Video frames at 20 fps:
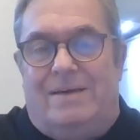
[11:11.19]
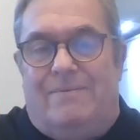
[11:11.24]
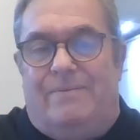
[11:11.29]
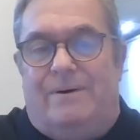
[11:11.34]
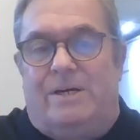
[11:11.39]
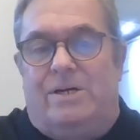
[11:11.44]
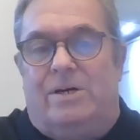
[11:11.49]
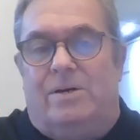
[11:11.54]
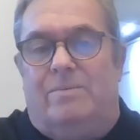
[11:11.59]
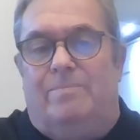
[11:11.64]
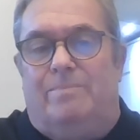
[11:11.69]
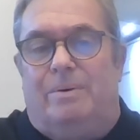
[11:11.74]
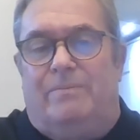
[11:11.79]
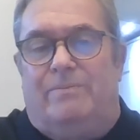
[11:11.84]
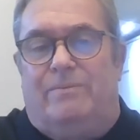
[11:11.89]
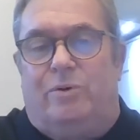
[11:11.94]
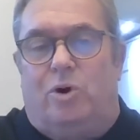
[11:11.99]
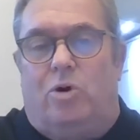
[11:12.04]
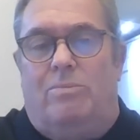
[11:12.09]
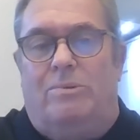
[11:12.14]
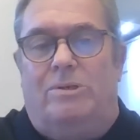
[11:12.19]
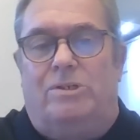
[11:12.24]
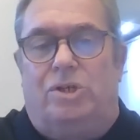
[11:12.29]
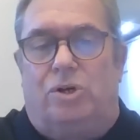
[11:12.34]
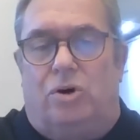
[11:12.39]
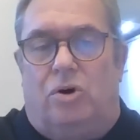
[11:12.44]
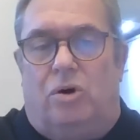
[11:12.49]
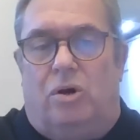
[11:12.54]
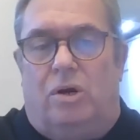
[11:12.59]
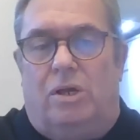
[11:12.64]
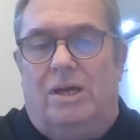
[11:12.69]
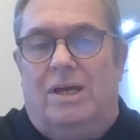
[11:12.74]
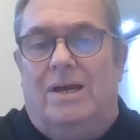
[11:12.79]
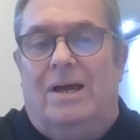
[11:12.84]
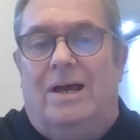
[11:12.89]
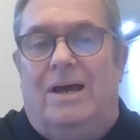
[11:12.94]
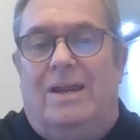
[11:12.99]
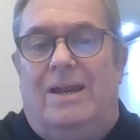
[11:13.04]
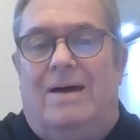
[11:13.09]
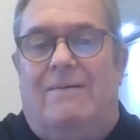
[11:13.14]
If it can perform at all
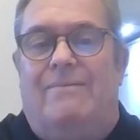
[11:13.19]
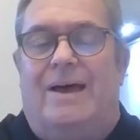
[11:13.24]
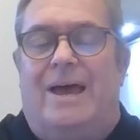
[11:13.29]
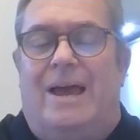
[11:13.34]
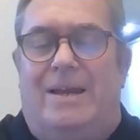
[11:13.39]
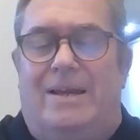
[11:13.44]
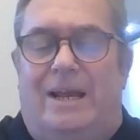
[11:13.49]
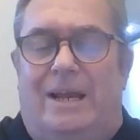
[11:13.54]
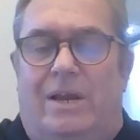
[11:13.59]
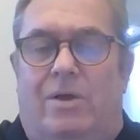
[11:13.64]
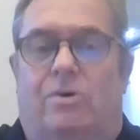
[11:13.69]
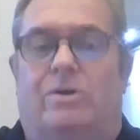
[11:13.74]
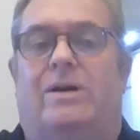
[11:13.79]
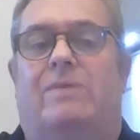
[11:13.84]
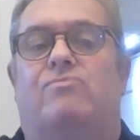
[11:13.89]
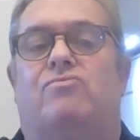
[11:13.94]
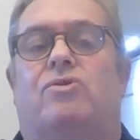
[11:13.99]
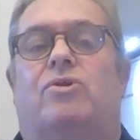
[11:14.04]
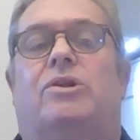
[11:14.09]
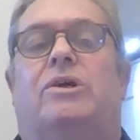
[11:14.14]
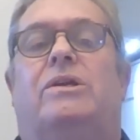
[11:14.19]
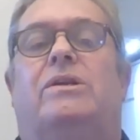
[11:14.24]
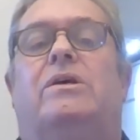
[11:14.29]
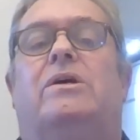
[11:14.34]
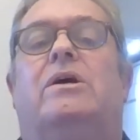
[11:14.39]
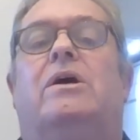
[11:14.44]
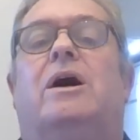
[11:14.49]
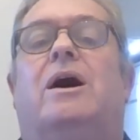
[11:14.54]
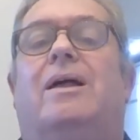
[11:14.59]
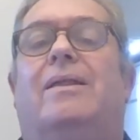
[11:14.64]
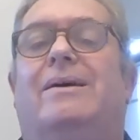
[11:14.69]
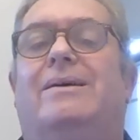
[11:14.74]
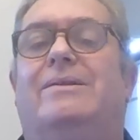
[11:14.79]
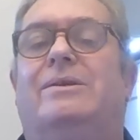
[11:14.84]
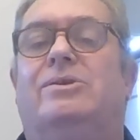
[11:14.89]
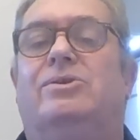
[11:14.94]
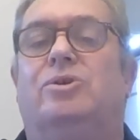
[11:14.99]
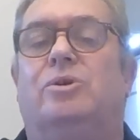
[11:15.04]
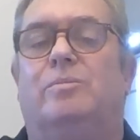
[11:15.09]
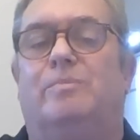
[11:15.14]
and have any luck in running, I
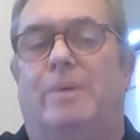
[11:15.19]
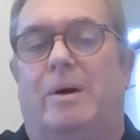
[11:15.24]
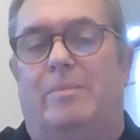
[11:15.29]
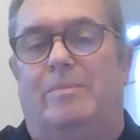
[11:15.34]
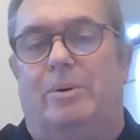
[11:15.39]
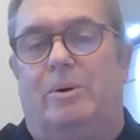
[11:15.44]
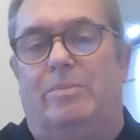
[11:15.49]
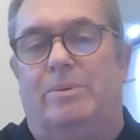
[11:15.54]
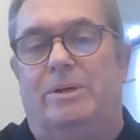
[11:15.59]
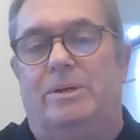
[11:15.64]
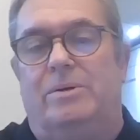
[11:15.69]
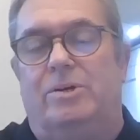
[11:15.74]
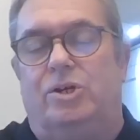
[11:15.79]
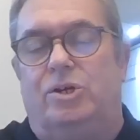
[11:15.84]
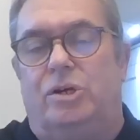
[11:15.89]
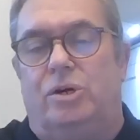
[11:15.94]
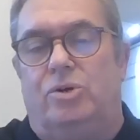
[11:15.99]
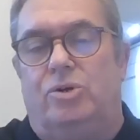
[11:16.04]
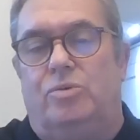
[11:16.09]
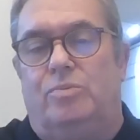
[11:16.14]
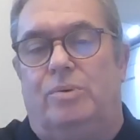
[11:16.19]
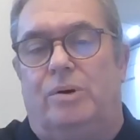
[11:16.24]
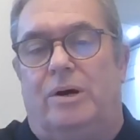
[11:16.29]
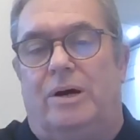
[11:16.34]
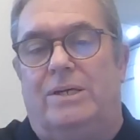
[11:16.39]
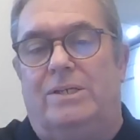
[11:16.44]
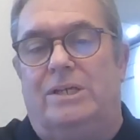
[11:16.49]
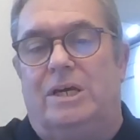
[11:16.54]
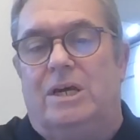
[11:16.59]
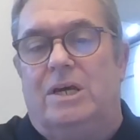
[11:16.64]
think this could pop up at a huge price.